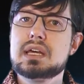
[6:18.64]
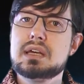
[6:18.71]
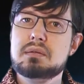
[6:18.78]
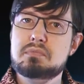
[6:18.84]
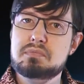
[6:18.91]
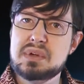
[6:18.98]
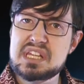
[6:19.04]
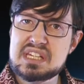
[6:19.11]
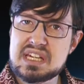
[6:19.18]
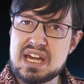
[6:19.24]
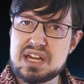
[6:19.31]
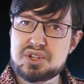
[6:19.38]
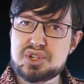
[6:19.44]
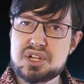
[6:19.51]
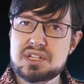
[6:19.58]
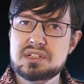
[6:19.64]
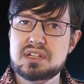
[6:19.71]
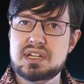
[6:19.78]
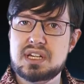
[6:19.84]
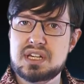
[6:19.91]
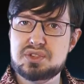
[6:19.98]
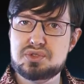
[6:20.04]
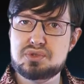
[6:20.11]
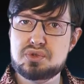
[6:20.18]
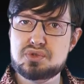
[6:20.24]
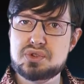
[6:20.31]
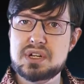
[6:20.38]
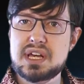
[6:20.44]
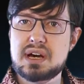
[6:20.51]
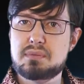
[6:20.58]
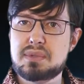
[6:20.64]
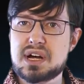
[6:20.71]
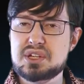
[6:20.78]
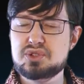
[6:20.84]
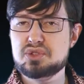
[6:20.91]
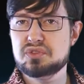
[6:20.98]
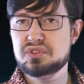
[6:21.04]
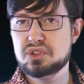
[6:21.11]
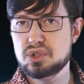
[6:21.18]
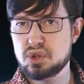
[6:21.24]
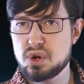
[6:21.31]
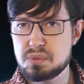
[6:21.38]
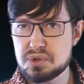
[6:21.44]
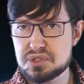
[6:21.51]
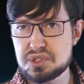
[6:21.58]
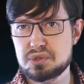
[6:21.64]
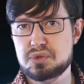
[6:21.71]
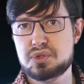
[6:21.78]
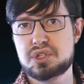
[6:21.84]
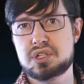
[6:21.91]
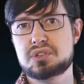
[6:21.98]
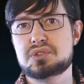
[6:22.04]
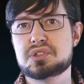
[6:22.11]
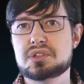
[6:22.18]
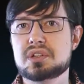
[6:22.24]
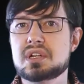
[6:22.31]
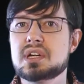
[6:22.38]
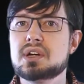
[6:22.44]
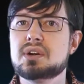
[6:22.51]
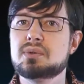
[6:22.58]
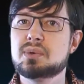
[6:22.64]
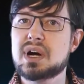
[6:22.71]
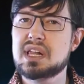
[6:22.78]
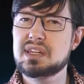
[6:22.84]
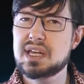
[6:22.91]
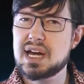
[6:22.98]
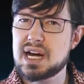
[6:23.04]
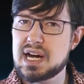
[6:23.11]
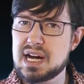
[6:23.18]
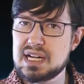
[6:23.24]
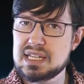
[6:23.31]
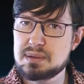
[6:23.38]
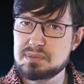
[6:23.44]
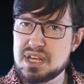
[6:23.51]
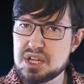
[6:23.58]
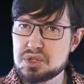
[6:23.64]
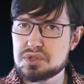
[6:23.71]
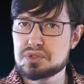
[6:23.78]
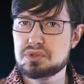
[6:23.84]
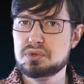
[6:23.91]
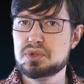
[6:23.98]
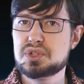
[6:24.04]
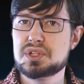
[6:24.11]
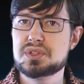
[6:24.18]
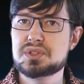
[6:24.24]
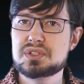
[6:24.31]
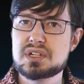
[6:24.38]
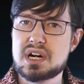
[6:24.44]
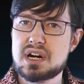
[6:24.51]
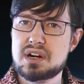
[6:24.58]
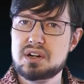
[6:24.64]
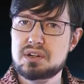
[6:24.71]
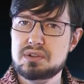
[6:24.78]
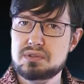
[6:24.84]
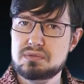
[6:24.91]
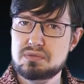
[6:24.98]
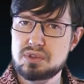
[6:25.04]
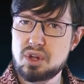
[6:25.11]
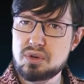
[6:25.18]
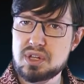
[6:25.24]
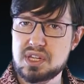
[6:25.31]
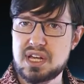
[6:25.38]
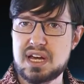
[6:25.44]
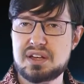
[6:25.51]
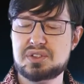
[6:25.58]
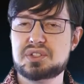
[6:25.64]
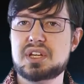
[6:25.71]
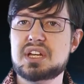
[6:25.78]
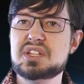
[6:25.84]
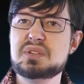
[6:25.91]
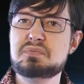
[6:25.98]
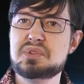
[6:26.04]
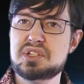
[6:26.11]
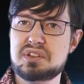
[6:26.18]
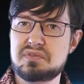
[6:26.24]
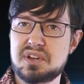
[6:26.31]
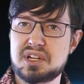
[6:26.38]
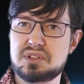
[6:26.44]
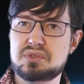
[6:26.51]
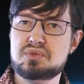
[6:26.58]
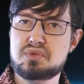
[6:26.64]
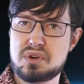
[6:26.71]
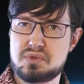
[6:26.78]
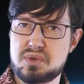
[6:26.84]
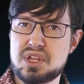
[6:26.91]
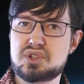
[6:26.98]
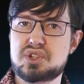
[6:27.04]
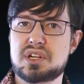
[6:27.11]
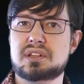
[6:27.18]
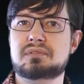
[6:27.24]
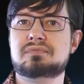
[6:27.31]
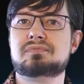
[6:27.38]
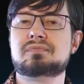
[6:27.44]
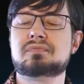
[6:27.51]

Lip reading: Mitigation is usually a bunch of global solutions, while adaptation solutions are localized and specific to a region.